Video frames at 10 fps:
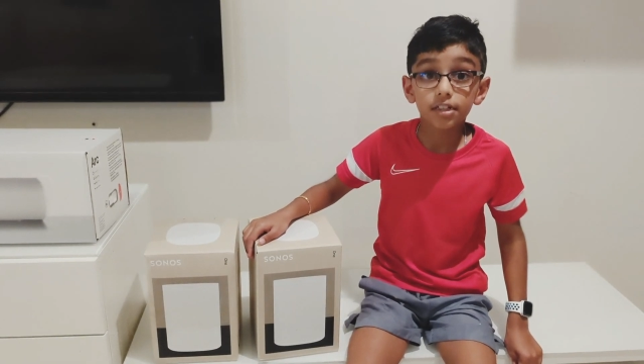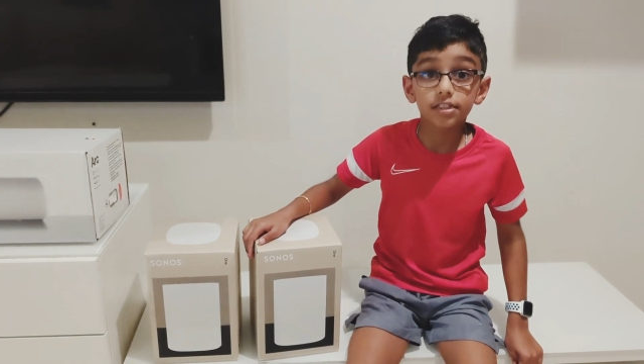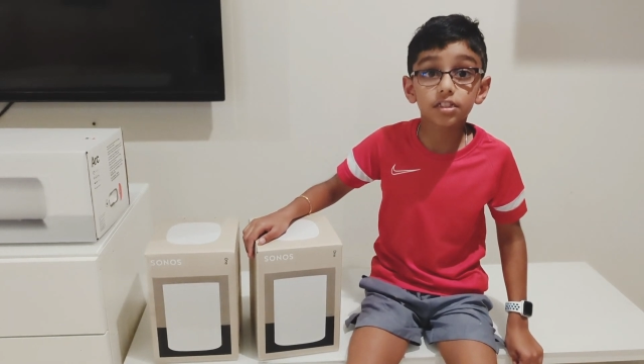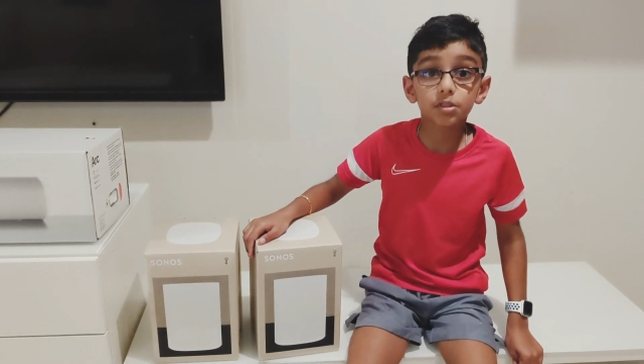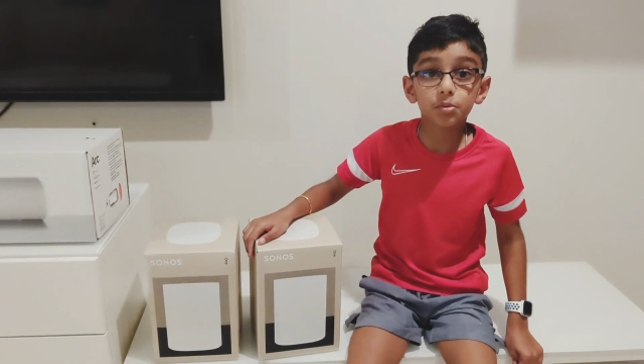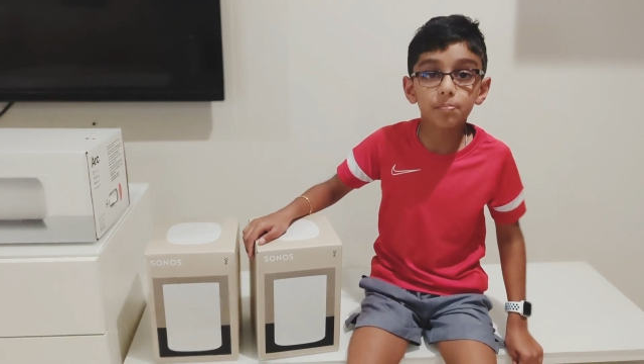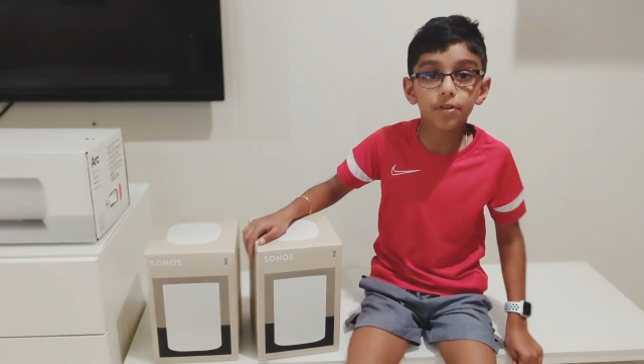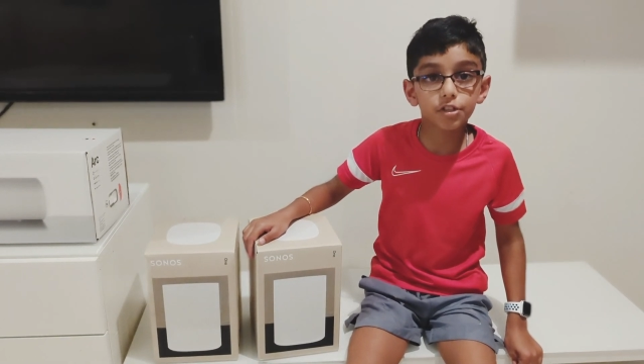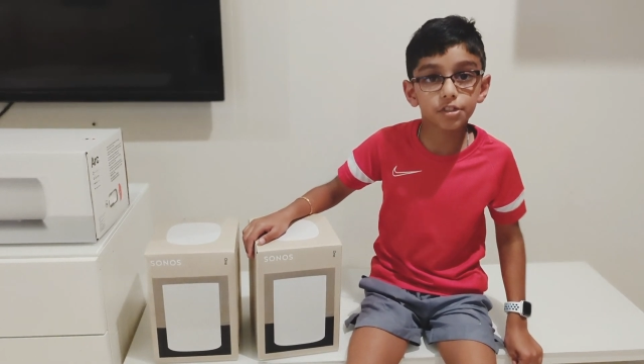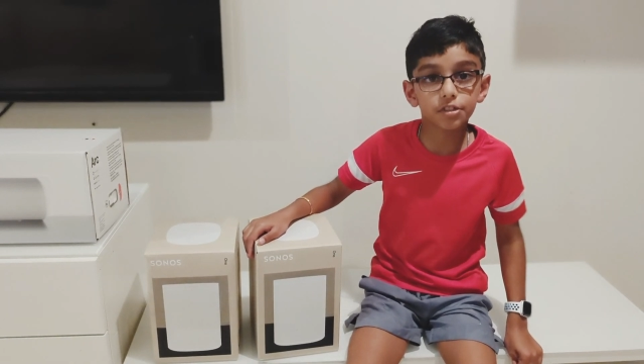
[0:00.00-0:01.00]
Since we
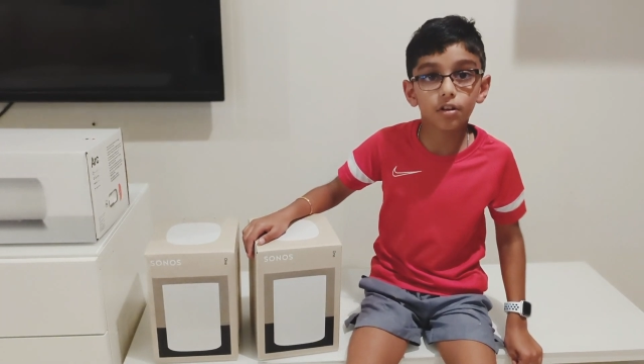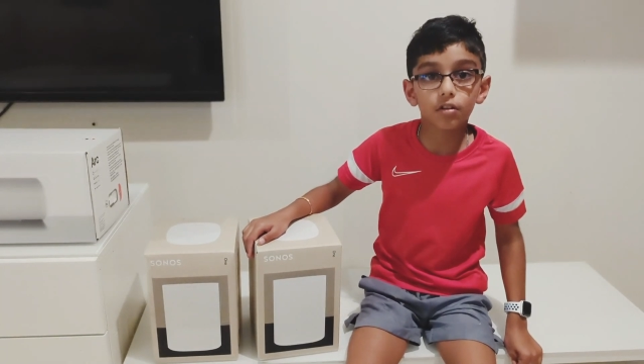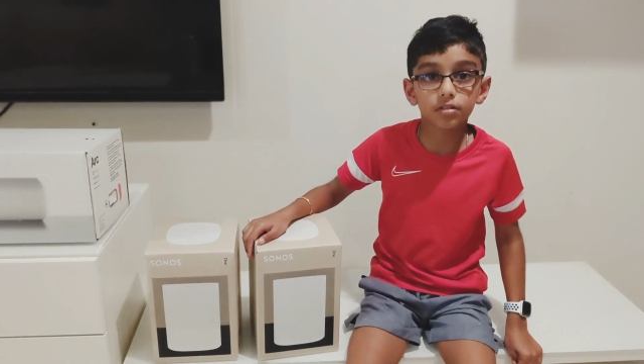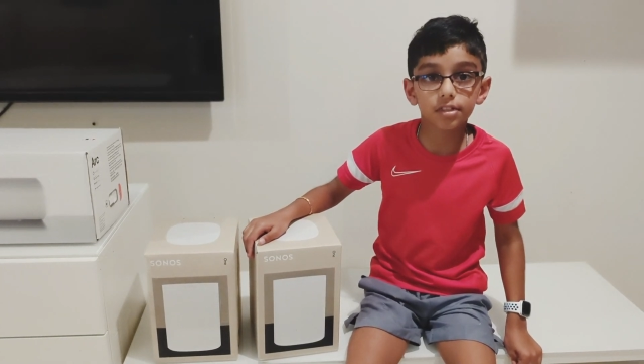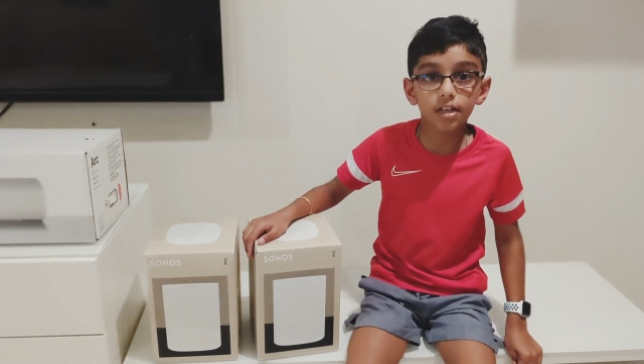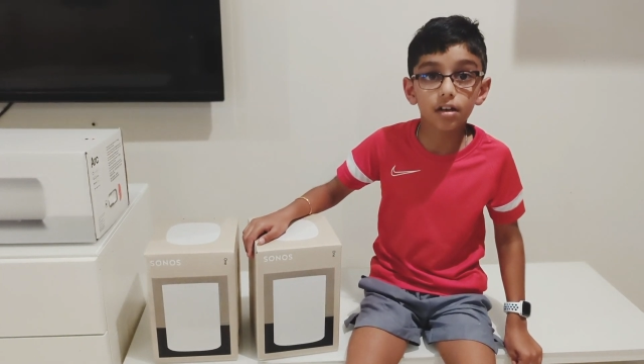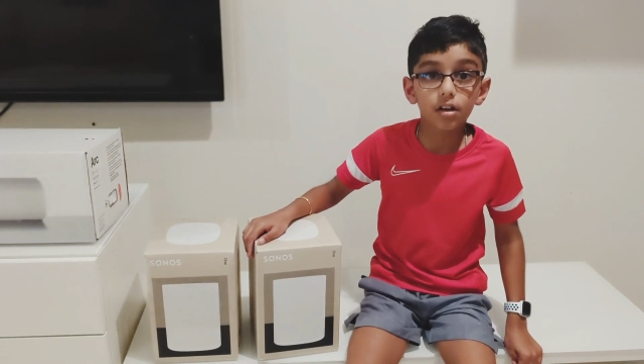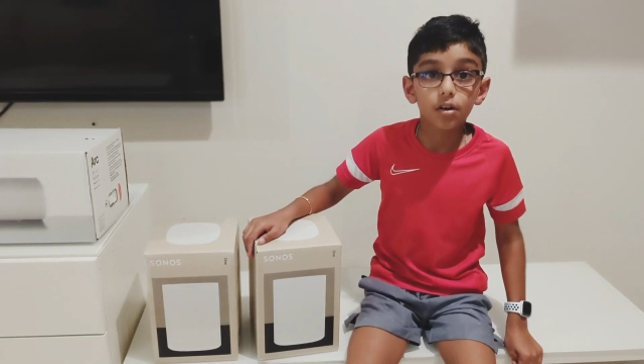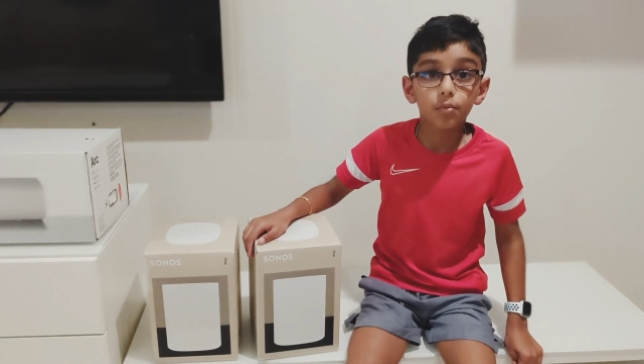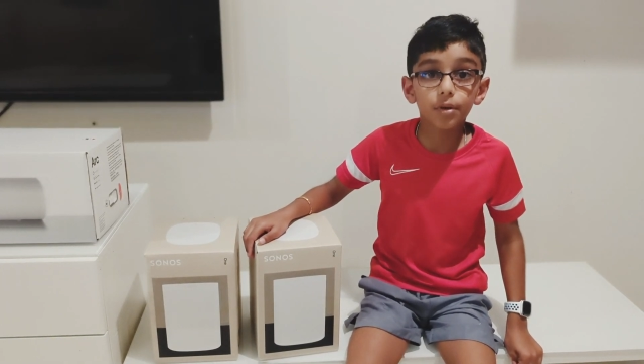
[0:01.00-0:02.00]
purchased the whole set,
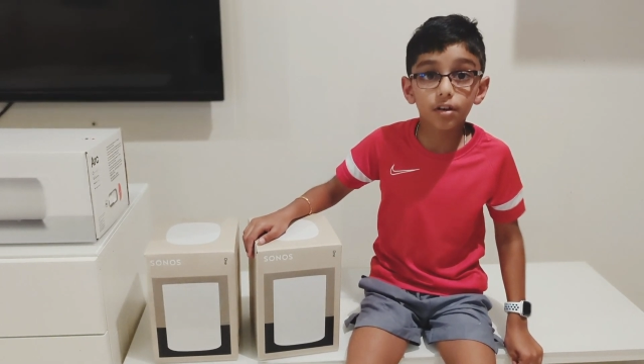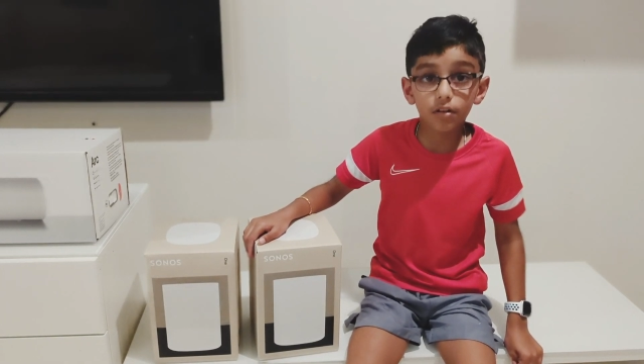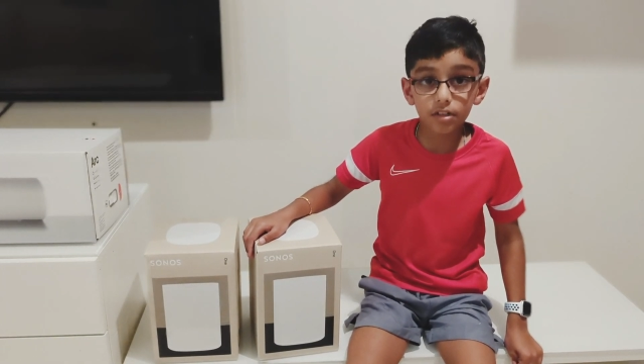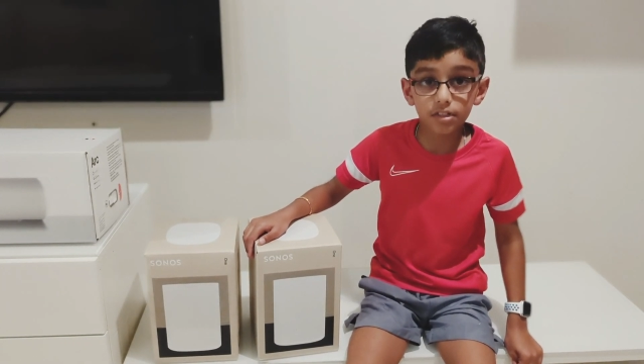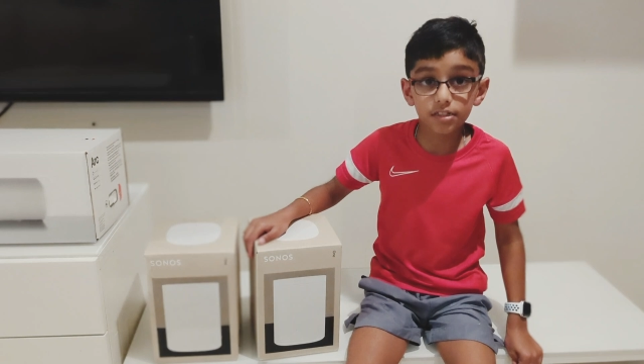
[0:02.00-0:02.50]
we got it